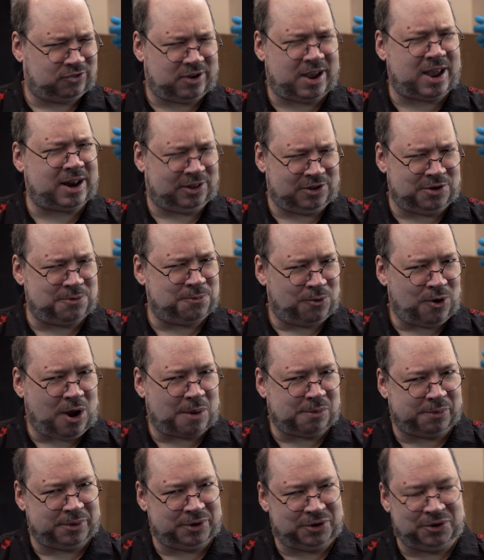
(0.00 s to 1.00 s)
channel, you
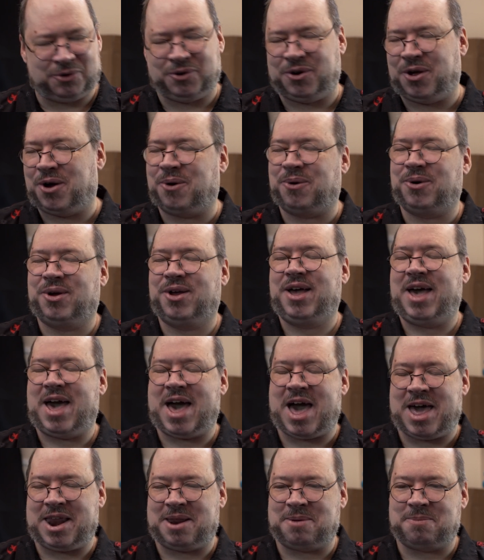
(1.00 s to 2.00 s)
probably do know
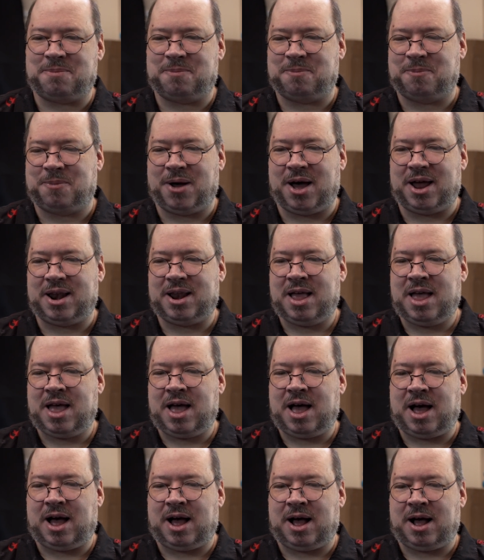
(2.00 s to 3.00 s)
Adam, but
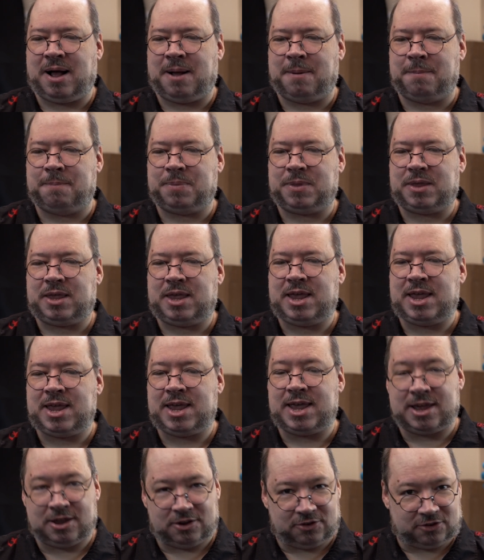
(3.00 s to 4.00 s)

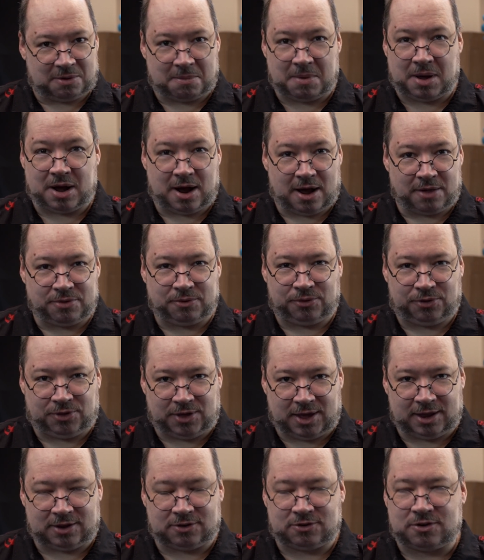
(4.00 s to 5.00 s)
he is, among other
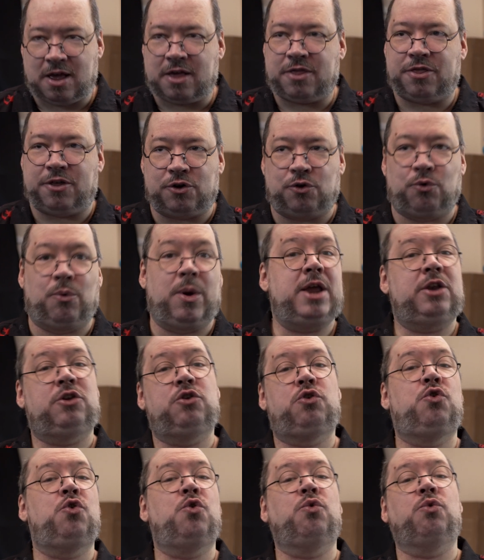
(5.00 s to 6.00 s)
things, the
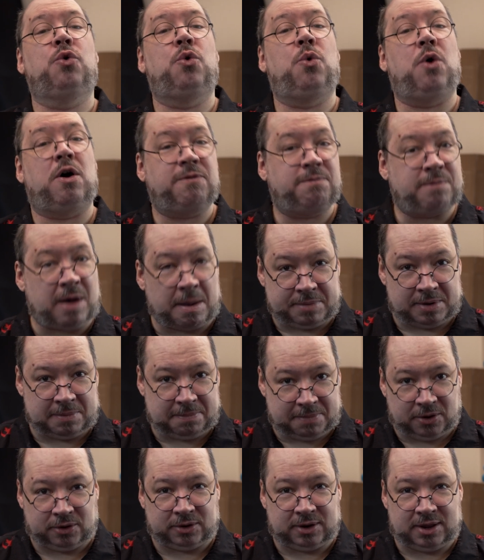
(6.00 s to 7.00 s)
great guru of
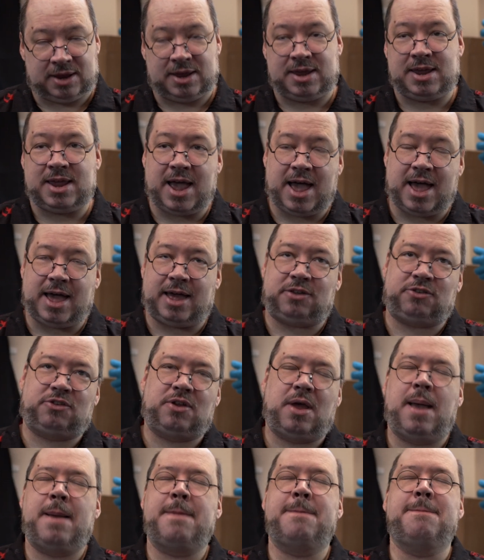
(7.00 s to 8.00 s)
puppet building. He has
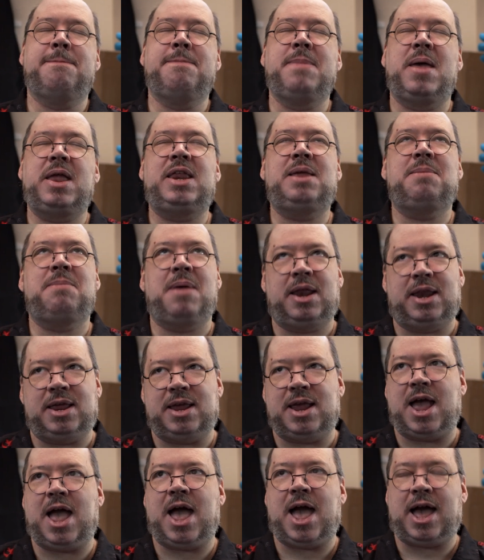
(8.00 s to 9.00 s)
many,
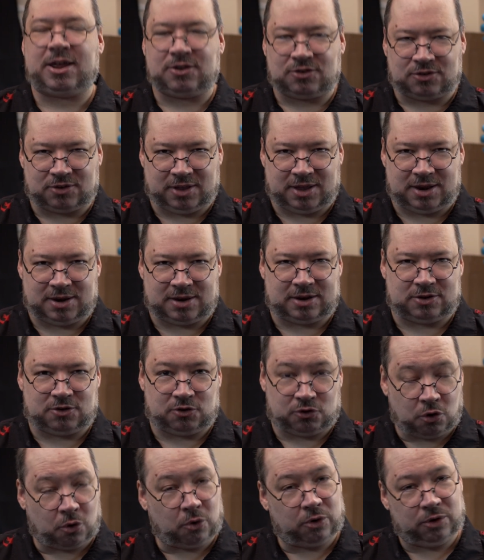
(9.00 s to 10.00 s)
many excellent
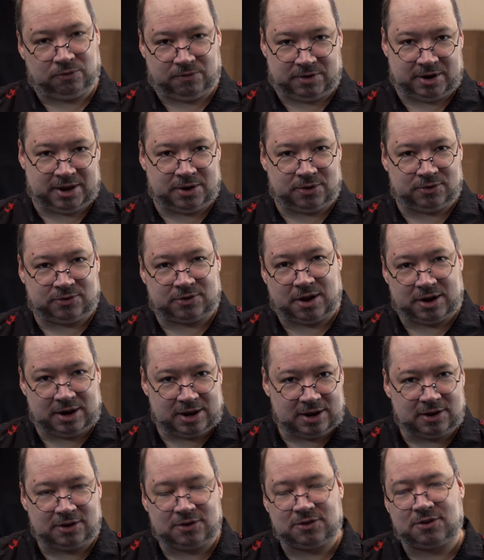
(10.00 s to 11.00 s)
tutorial videos on
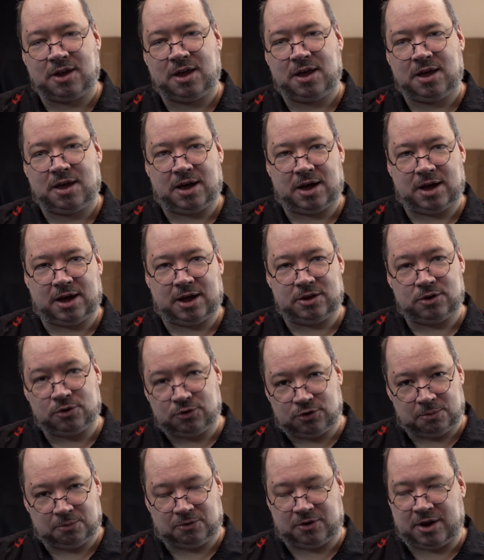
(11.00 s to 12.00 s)
his
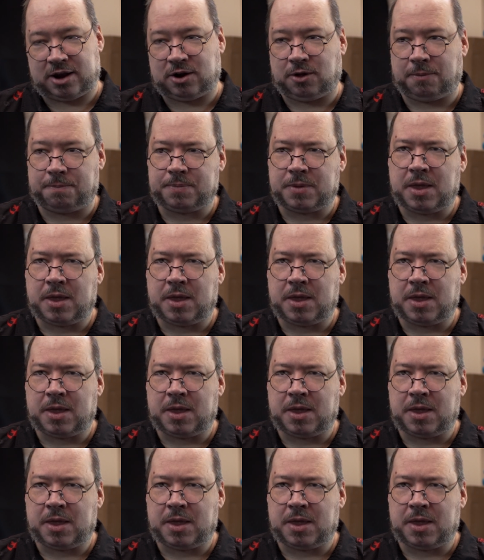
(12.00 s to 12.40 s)
YouTube channel,